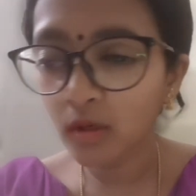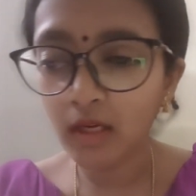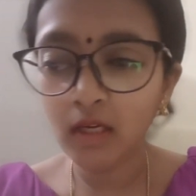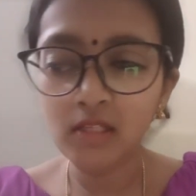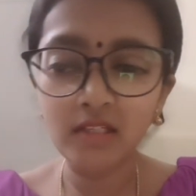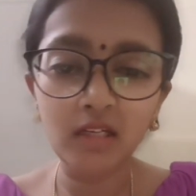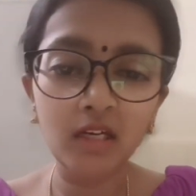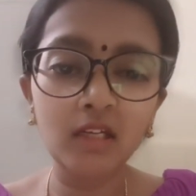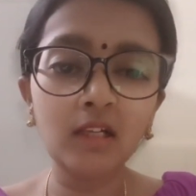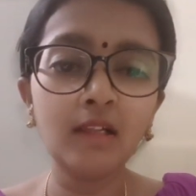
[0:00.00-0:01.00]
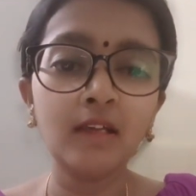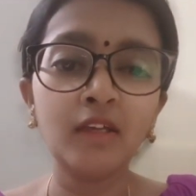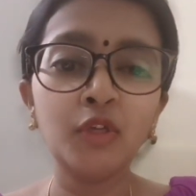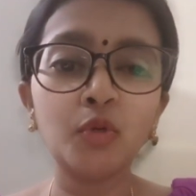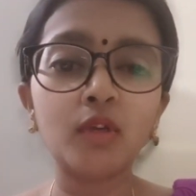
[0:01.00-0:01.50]
congenital
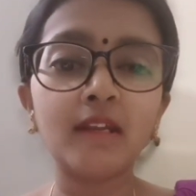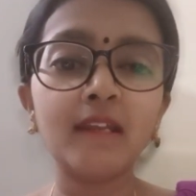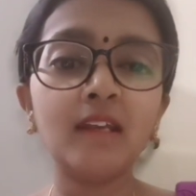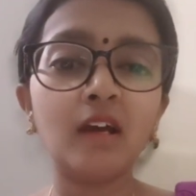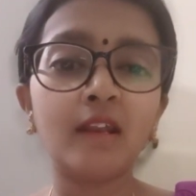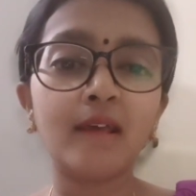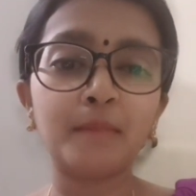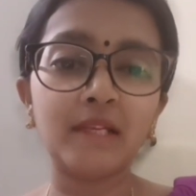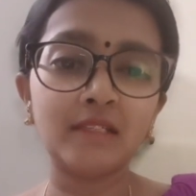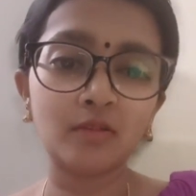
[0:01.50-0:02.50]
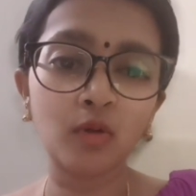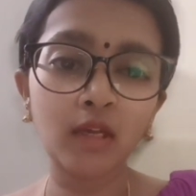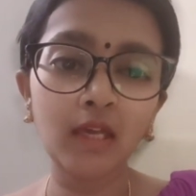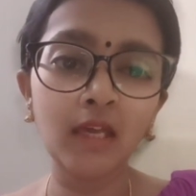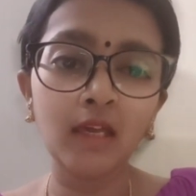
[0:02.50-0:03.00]
uterine anomalies.
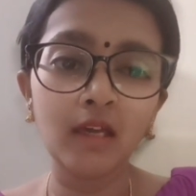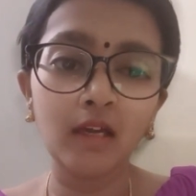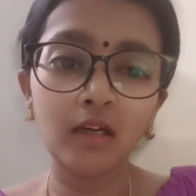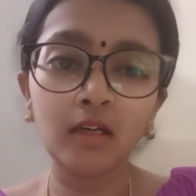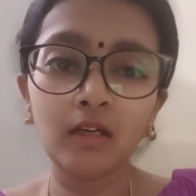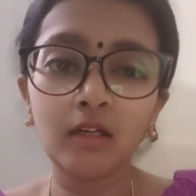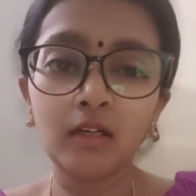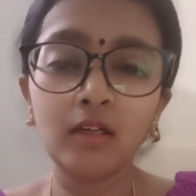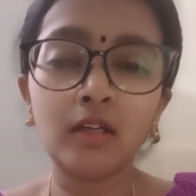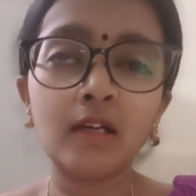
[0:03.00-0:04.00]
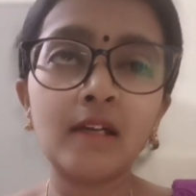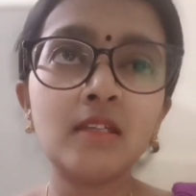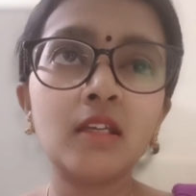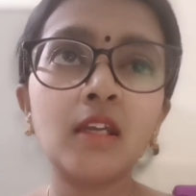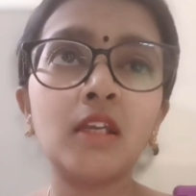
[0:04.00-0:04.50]
Okay,
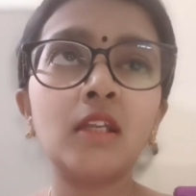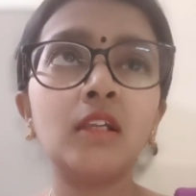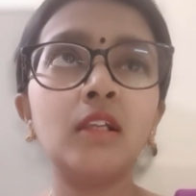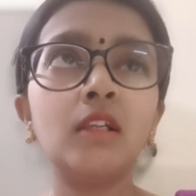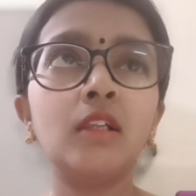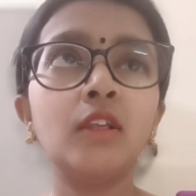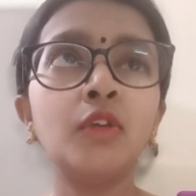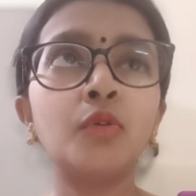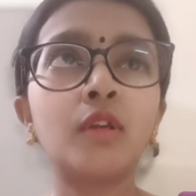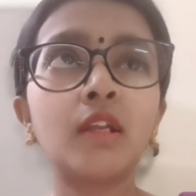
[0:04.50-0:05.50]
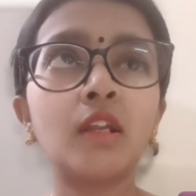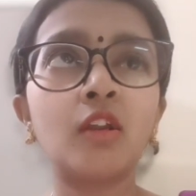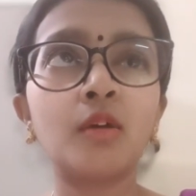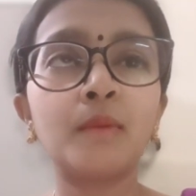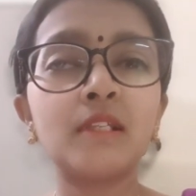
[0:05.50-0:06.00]
congenital uterine
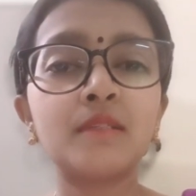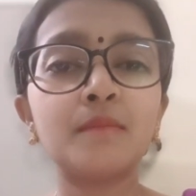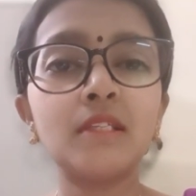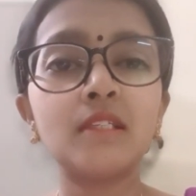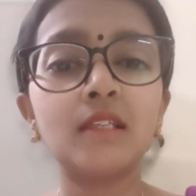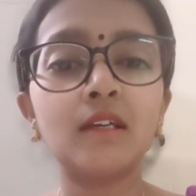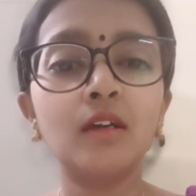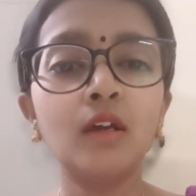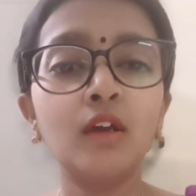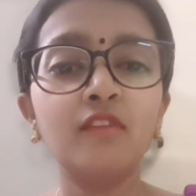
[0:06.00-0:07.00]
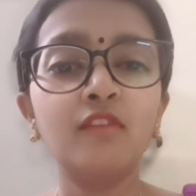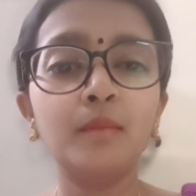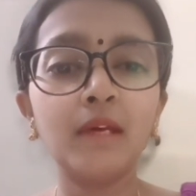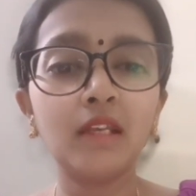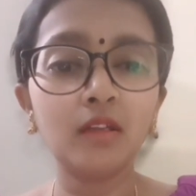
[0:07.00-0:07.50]
anomalies means the
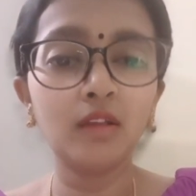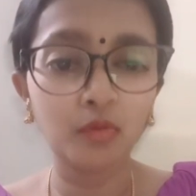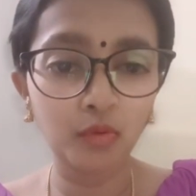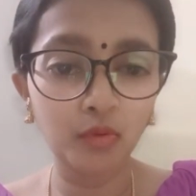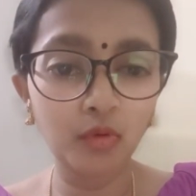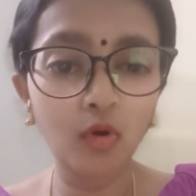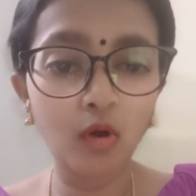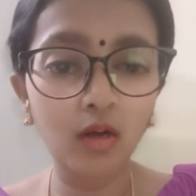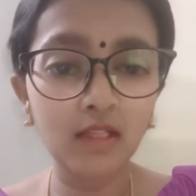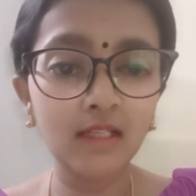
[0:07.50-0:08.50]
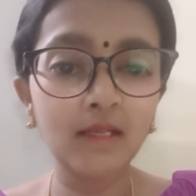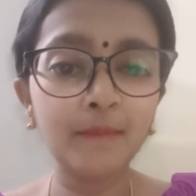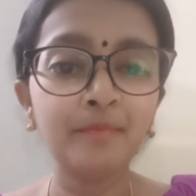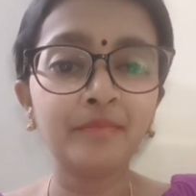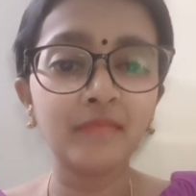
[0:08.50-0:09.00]
women who got
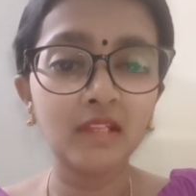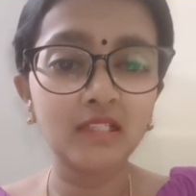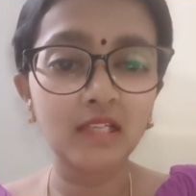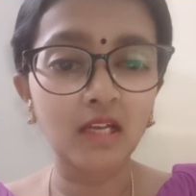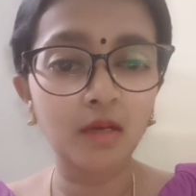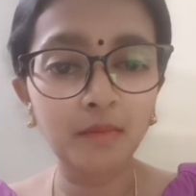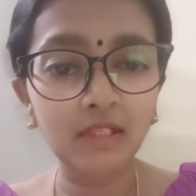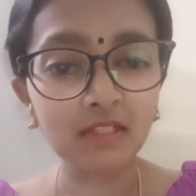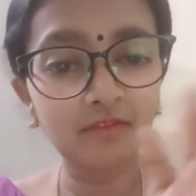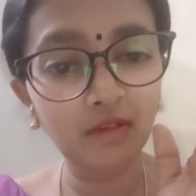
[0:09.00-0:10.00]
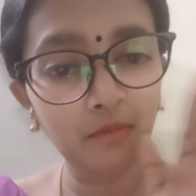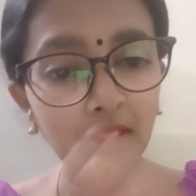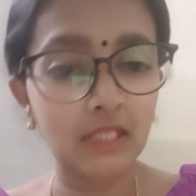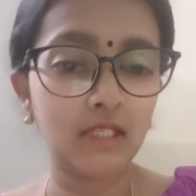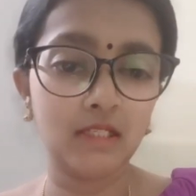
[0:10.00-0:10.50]
these anomalies from
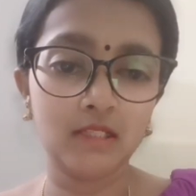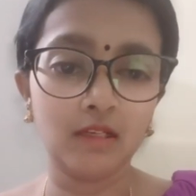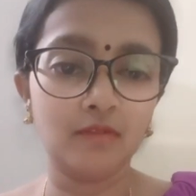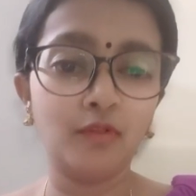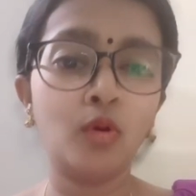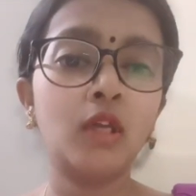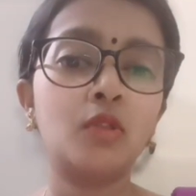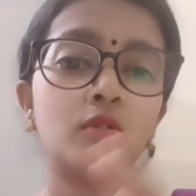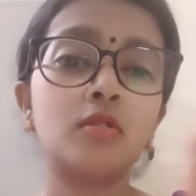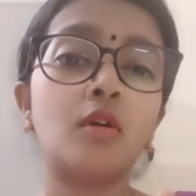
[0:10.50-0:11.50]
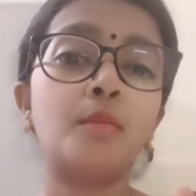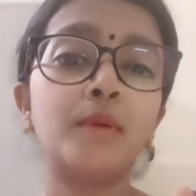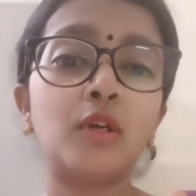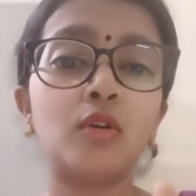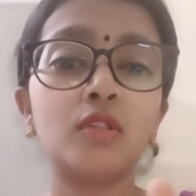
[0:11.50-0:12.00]
birth itself. Okay, those are
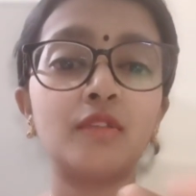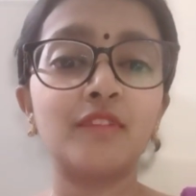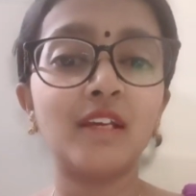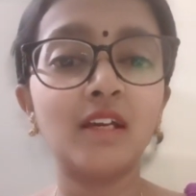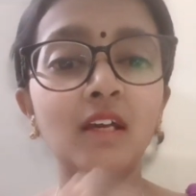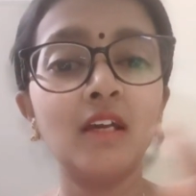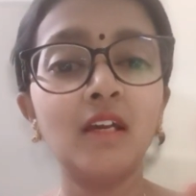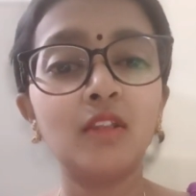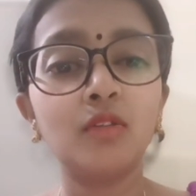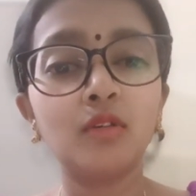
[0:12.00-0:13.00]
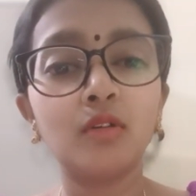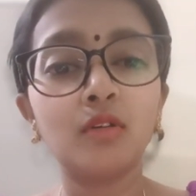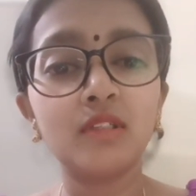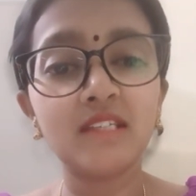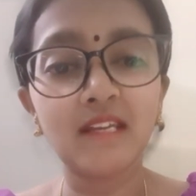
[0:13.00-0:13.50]
because of the
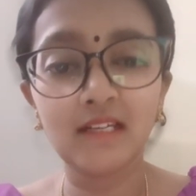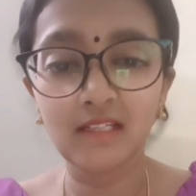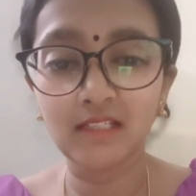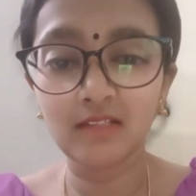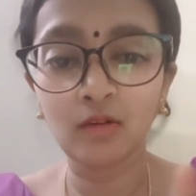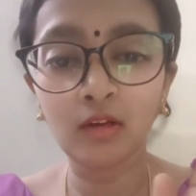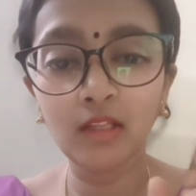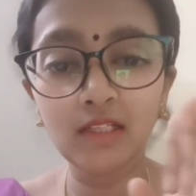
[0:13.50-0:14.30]
genetics or the